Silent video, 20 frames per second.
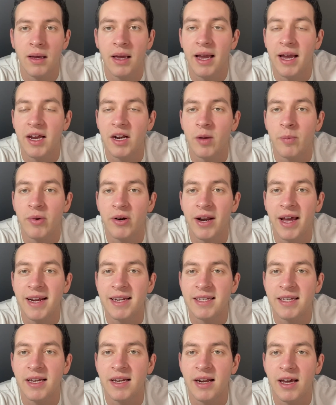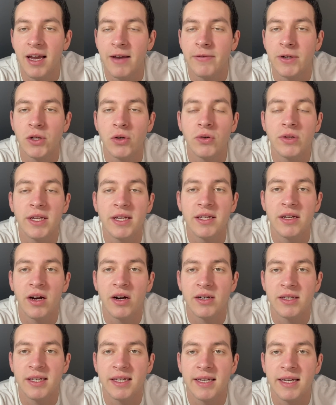At number 19, I have Adolis
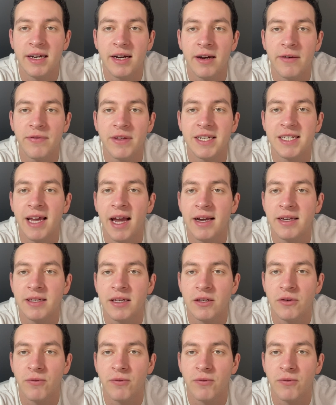Garcia of the Texas